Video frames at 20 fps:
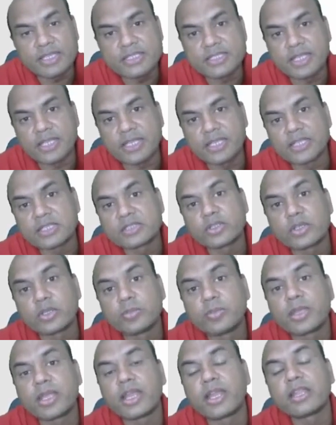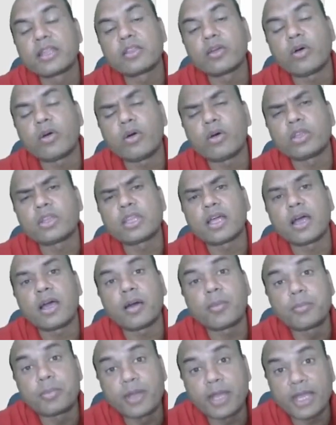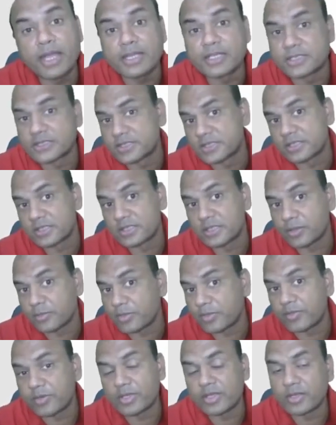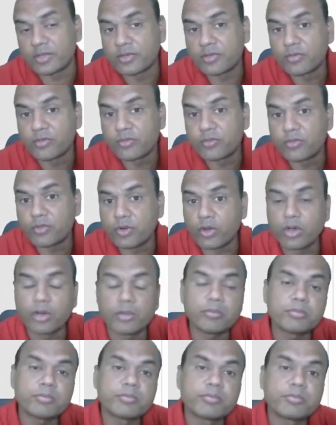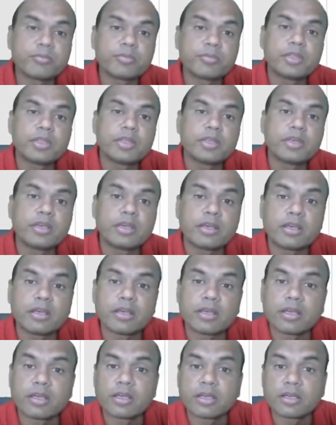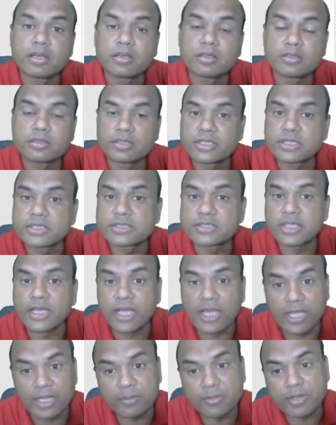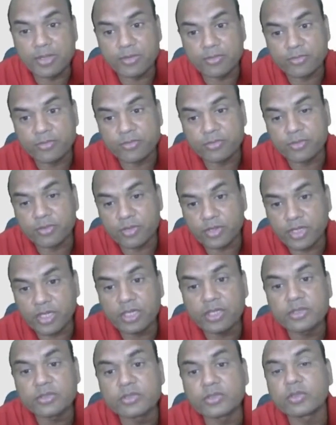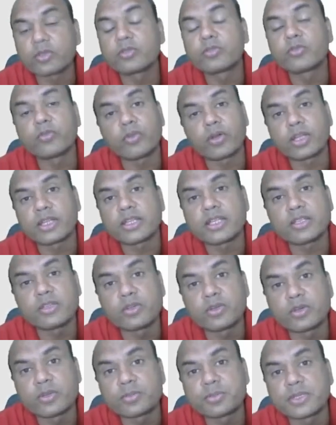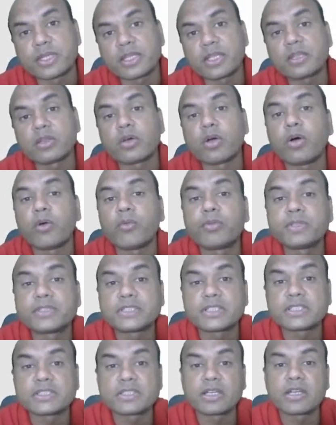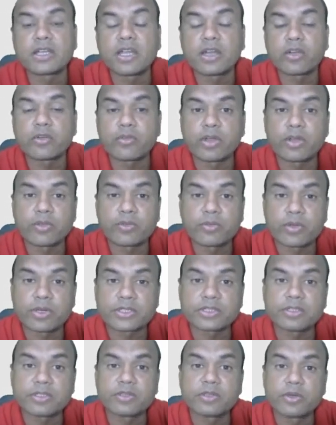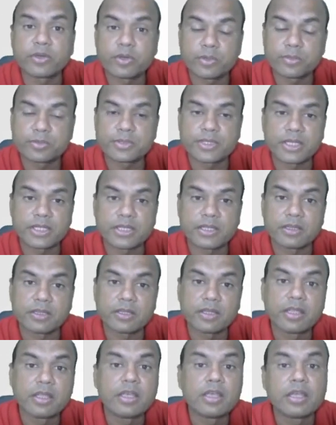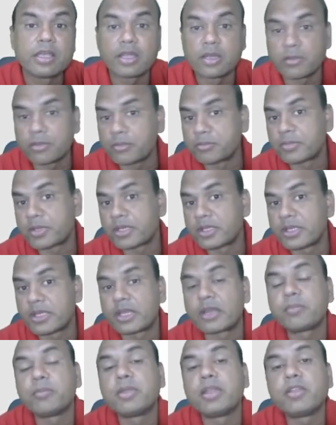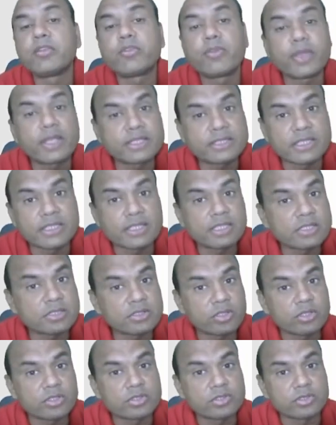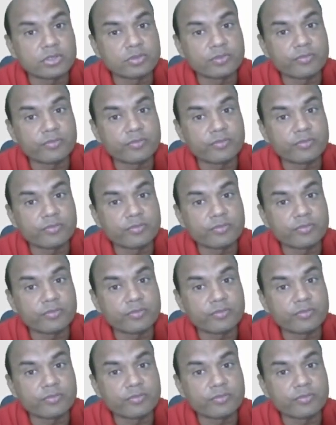channels, you will be getting all the updates, number one, from this IIBF. Okay, so what is the YouTube channel? Officers Adda 24/7 YouTube channel. Remember, there are many fake channels also.